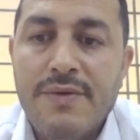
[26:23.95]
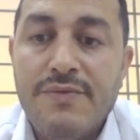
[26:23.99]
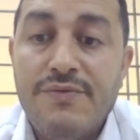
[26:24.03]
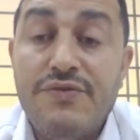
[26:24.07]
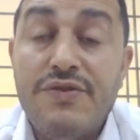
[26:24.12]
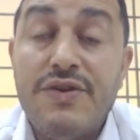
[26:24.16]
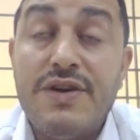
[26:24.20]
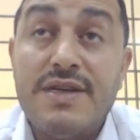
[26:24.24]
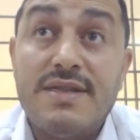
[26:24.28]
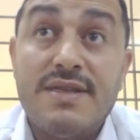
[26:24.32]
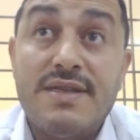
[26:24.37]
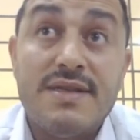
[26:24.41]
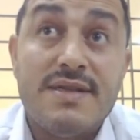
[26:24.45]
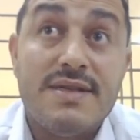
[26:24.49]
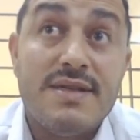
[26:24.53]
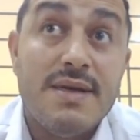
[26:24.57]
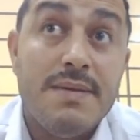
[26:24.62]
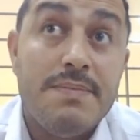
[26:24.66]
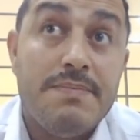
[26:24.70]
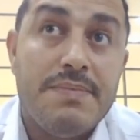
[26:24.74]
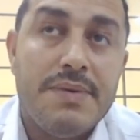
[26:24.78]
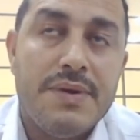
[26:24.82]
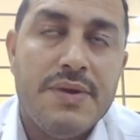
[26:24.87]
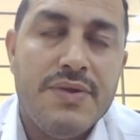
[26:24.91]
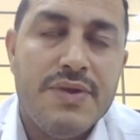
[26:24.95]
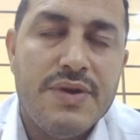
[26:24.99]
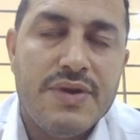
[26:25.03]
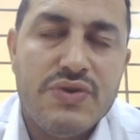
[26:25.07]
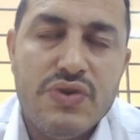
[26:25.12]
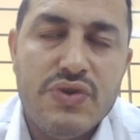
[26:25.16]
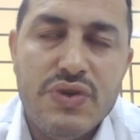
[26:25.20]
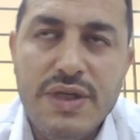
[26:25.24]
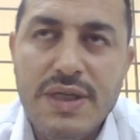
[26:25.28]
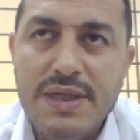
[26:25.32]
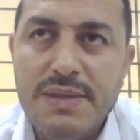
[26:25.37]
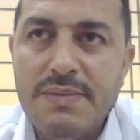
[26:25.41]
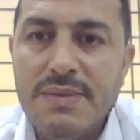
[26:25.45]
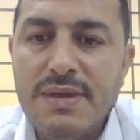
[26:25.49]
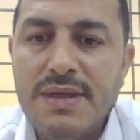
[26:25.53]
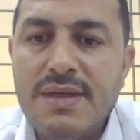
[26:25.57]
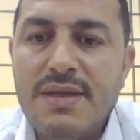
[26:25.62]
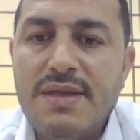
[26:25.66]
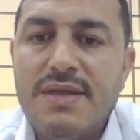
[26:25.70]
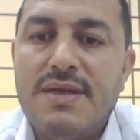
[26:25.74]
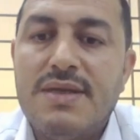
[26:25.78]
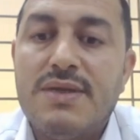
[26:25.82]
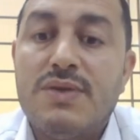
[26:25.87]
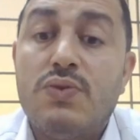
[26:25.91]
First step in the
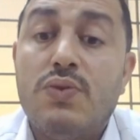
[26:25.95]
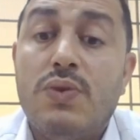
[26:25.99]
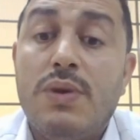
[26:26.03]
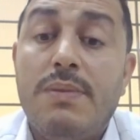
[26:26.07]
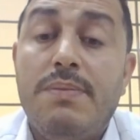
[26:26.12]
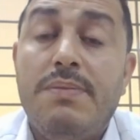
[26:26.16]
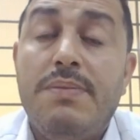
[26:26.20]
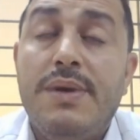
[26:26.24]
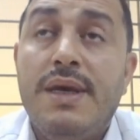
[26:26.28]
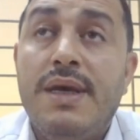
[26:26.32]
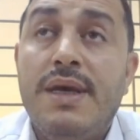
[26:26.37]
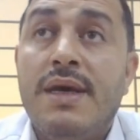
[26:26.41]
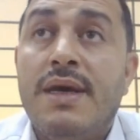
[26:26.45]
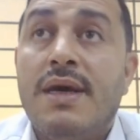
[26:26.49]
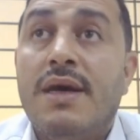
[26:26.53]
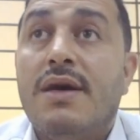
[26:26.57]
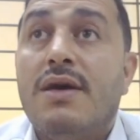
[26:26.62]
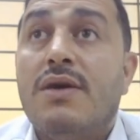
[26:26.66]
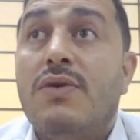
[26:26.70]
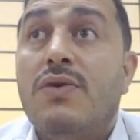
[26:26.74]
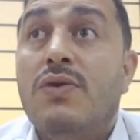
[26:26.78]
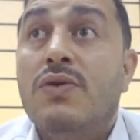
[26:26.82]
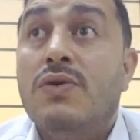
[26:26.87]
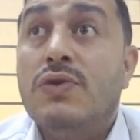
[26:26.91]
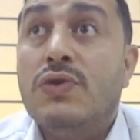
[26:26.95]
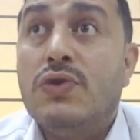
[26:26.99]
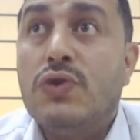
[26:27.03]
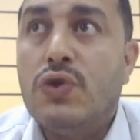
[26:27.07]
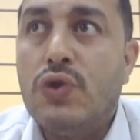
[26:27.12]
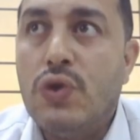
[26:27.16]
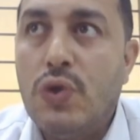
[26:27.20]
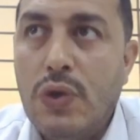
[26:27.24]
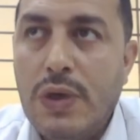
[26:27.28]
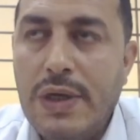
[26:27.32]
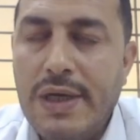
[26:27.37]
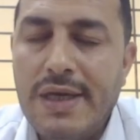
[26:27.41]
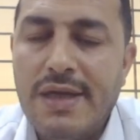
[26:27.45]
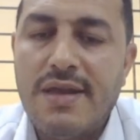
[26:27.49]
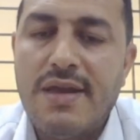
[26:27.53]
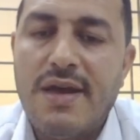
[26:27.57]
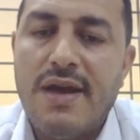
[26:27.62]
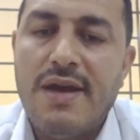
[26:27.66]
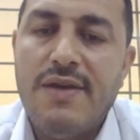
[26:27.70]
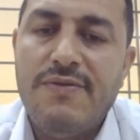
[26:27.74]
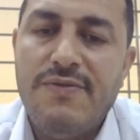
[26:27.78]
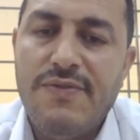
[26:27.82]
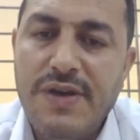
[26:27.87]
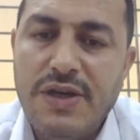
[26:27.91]
treatment, this will be controlling
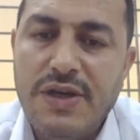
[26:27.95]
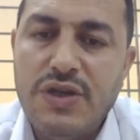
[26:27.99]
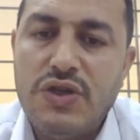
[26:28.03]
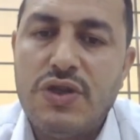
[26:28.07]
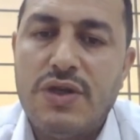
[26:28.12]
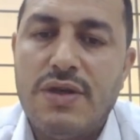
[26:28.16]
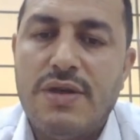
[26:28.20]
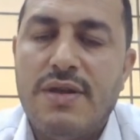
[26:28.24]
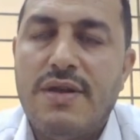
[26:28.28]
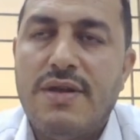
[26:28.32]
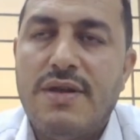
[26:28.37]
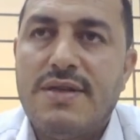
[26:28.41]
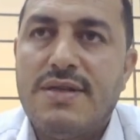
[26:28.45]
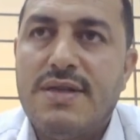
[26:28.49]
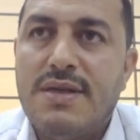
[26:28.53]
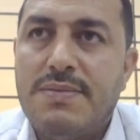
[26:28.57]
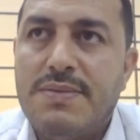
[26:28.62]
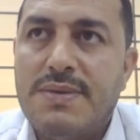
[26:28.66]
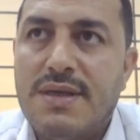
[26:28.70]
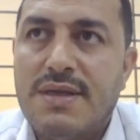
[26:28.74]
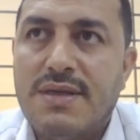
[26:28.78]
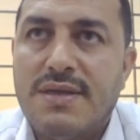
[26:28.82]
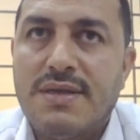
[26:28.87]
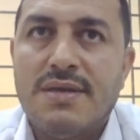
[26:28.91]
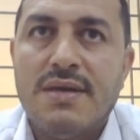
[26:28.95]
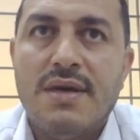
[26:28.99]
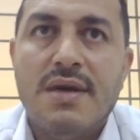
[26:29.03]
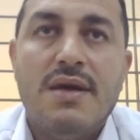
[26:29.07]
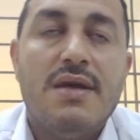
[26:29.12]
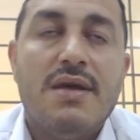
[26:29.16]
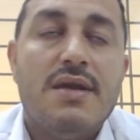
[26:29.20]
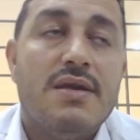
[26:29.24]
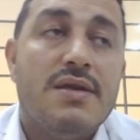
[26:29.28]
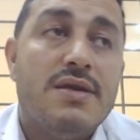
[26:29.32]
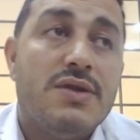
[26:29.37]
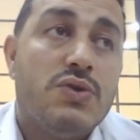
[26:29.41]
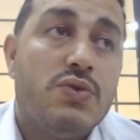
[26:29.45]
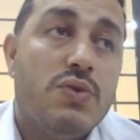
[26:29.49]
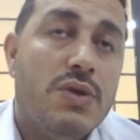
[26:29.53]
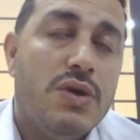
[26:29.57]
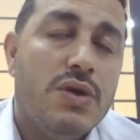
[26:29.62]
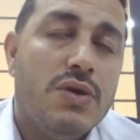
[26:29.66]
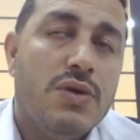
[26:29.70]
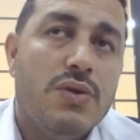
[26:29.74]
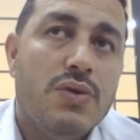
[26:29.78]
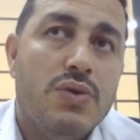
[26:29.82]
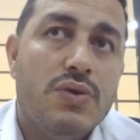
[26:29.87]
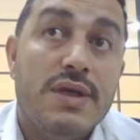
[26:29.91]
the infection, the sepsis. This will
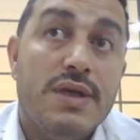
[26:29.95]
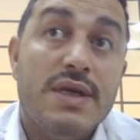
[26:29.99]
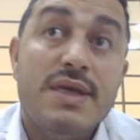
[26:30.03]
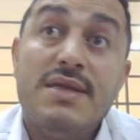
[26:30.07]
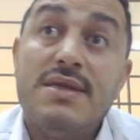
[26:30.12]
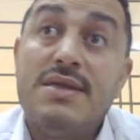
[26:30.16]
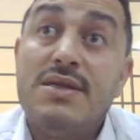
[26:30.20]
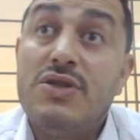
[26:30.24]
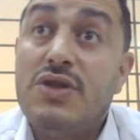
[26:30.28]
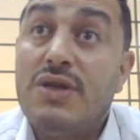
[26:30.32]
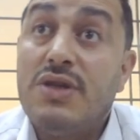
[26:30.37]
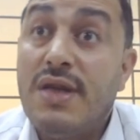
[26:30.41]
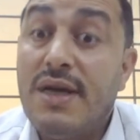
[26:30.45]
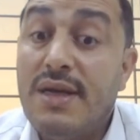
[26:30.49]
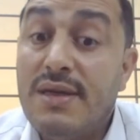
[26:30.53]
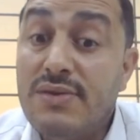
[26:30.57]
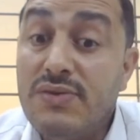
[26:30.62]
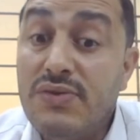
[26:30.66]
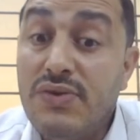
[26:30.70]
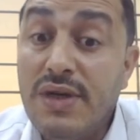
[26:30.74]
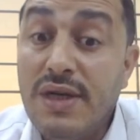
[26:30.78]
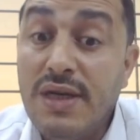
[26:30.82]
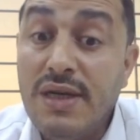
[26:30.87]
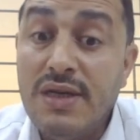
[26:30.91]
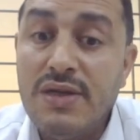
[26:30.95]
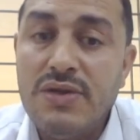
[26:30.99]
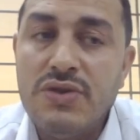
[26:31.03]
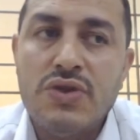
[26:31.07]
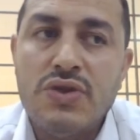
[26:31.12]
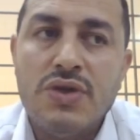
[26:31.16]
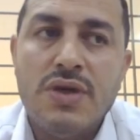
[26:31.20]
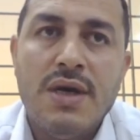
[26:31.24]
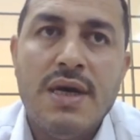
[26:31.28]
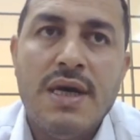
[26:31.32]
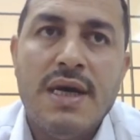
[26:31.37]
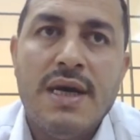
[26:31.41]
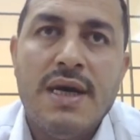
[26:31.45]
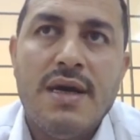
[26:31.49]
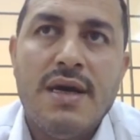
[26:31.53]
include incision and drainage,